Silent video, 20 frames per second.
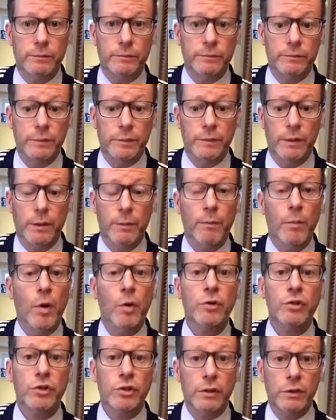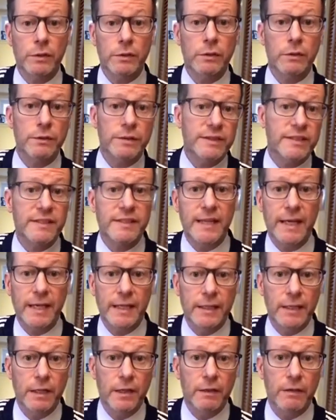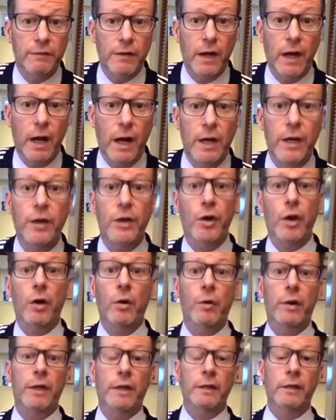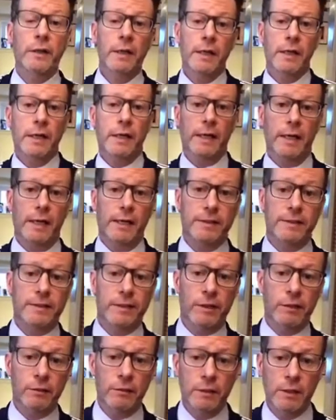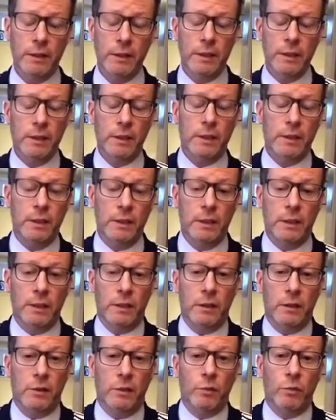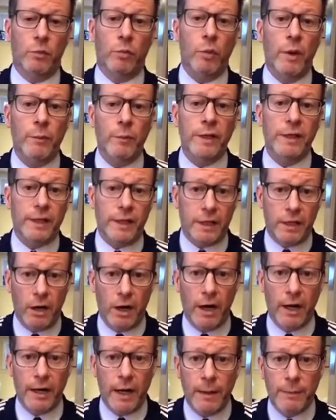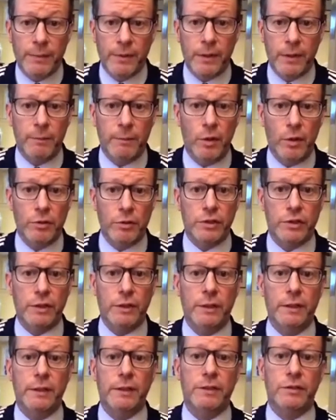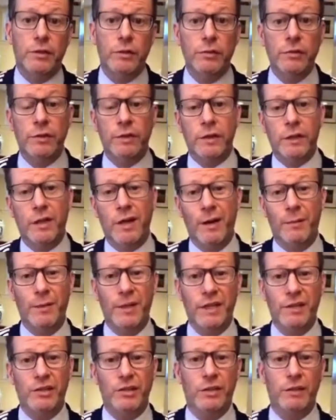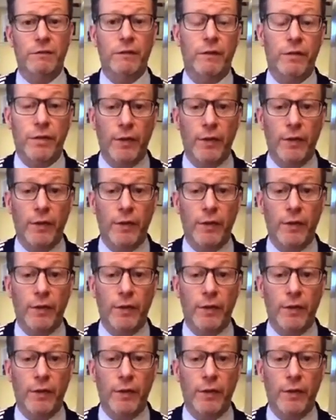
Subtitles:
emotional state of unknowing. And so When we get caught up in emotion, it's usually a combination of a thought